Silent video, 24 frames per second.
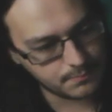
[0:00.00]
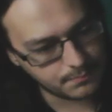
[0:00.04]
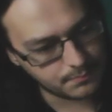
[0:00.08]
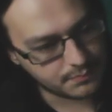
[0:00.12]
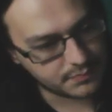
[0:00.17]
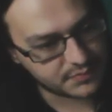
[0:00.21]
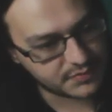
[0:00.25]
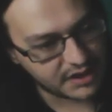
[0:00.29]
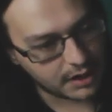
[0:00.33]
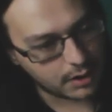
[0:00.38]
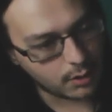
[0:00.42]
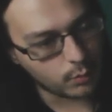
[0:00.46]

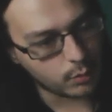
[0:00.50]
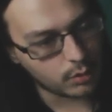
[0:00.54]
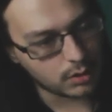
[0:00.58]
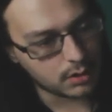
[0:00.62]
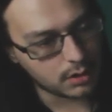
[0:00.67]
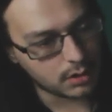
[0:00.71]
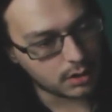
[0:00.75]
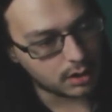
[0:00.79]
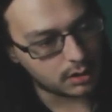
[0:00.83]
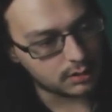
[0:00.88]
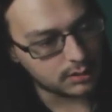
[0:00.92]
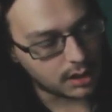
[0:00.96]
there
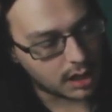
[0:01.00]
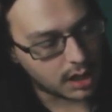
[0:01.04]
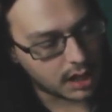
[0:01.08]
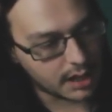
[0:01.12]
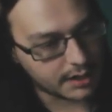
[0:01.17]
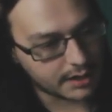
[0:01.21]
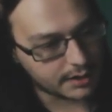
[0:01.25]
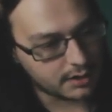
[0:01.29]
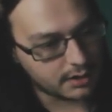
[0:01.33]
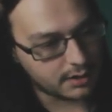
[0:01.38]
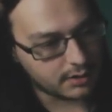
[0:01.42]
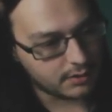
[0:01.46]
were a lot
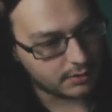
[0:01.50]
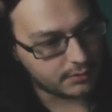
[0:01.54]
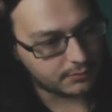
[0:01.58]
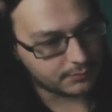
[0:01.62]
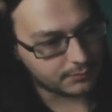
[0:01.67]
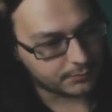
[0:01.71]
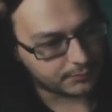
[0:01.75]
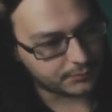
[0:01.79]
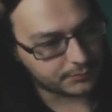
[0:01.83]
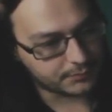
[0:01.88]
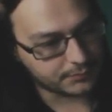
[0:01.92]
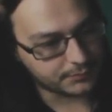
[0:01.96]
of
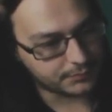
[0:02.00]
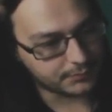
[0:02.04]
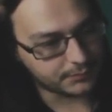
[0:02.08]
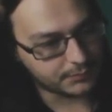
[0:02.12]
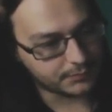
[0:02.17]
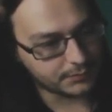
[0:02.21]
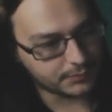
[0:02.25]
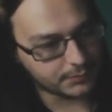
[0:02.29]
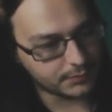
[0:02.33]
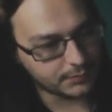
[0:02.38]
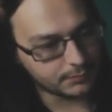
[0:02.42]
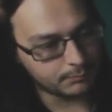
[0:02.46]

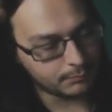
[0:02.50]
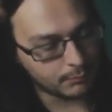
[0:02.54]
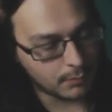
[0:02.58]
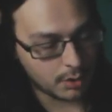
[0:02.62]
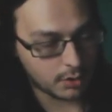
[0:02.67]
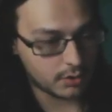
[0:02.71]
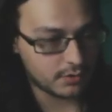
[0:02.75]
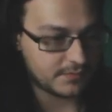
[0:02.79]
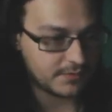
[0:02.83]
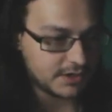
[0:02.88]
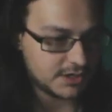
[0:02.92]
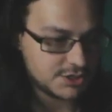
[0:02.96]

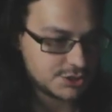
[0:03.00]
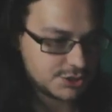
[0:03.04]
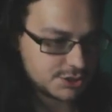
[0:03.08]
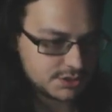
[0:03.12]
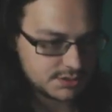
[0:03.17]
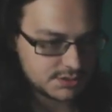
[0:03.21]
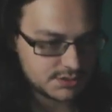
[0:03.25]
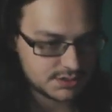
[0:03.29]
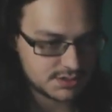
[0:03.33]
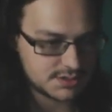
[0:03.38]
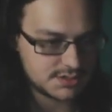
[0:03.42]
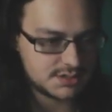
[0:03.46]

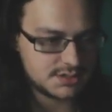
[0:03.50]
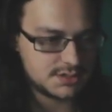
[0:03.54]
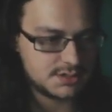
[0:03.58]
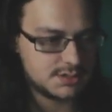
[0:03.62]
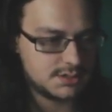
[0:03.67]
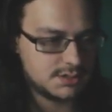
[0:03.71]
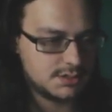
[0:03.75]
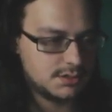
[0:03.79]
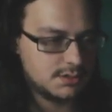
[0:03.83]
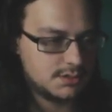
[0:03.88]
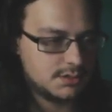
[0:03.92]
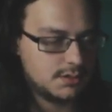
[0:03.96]
motivations
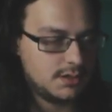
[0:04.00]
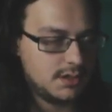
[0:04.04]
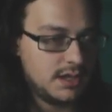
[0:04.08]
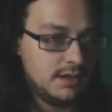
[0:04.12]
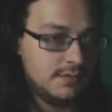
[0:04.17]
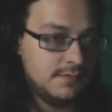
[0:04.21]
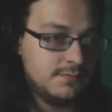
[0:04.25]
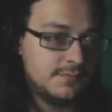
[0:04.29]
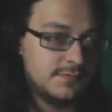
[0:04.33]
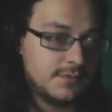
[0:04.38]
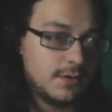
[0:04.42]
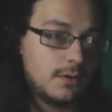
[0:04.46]

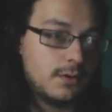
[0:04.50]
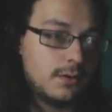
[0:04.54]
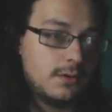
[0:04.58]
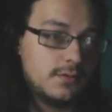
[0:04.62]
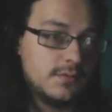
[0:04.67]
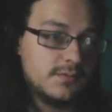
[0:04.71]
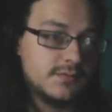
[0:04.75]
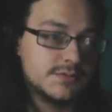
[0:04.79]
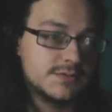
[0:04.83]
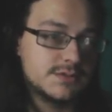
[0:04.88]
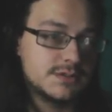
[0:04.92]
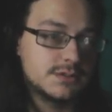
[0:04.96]

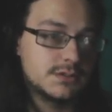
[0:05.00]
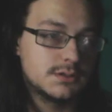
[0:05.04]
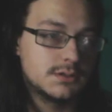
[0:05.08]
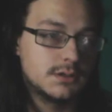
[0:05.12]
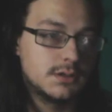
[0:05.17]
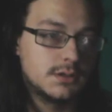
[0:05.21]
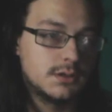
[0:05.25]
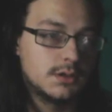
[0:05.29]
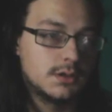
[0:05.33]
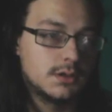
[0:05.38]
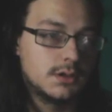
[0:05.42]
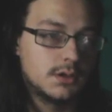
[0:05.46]
involved
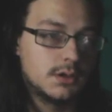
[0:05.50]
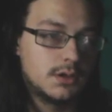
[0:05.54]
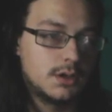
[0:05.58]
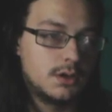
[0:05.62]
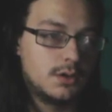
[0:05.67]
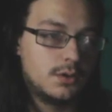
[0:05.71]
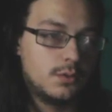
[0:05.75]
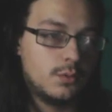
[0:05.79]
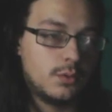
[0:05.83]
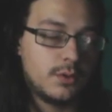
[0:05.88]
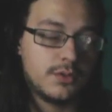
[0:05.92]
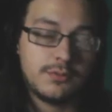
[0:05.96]

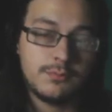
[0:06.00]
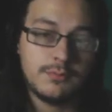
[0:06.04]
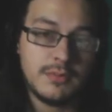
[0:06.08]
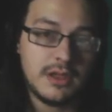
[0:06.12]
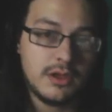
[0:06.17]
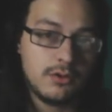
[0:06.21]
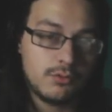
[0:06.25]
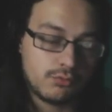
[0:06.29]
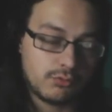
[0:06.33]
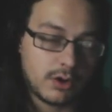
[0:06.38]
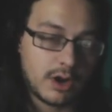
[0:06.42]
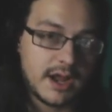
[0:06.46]
with me
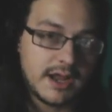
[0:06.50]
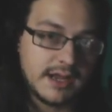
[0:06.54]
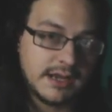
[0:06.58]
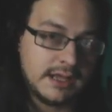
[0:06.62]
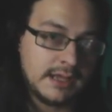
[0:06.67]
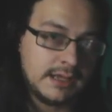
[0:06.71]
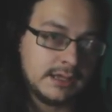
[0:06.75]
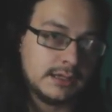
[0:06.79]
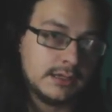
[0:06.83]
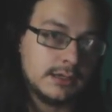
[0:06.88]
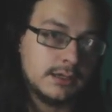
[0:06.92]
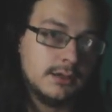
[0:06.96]

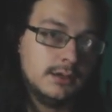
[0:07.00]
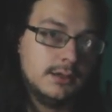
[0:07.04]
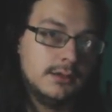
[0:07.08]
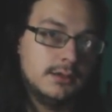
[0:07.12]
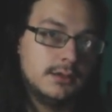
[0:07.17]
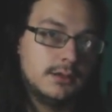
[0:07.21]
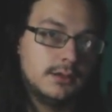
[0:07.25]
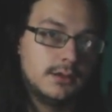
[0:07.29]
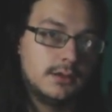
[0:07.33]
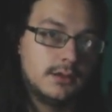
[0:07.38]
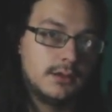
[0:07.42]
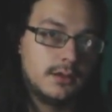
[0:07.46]
writing
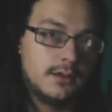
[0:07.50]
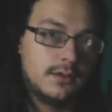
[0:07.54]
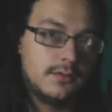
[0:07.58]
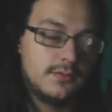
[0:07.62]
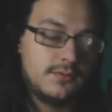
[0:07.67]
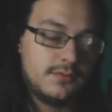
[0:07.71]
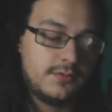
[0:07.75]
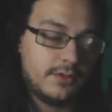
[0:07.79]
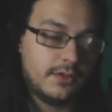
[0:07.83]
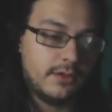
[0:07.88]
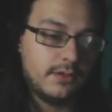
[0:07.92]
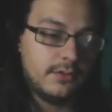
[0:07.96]

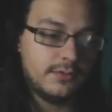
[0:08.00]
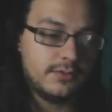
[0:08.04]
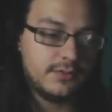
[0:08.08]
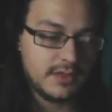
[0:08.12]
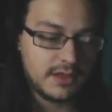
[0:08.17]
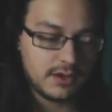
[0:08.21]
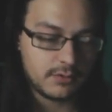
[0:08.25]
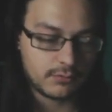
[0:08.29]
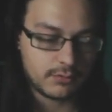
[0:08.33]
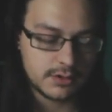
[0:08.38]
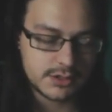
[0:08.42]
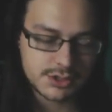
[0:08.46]
the the
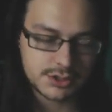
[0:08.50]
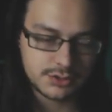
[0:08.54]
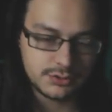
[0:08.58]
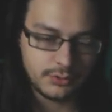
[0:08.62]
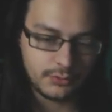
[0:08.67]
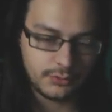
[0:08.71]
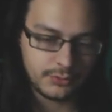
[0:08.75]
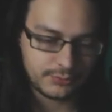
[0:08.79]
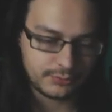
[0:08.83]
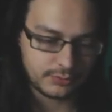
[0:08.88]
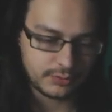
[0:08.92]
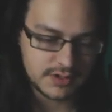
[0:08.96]
original
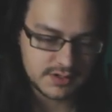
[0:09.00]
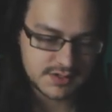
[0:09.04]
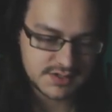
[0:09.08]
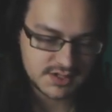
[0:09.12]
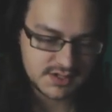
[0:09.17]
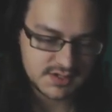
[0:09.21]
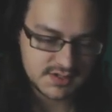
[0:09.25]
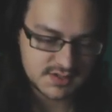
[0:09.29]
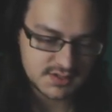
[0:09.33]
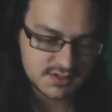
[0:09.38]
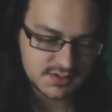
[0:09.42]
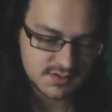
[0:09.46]
three
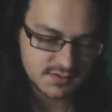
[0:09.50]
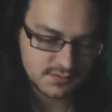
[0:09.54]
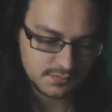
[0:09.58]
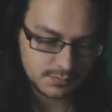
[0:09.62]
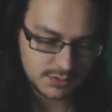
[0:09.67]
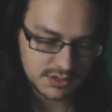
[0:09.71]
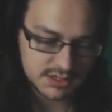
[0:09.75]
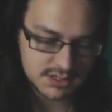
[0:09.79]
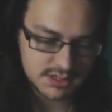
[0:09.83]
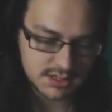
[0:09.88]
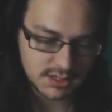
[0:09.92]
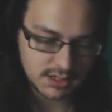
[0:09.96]
seasons of
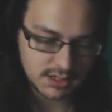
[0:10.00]
Mystic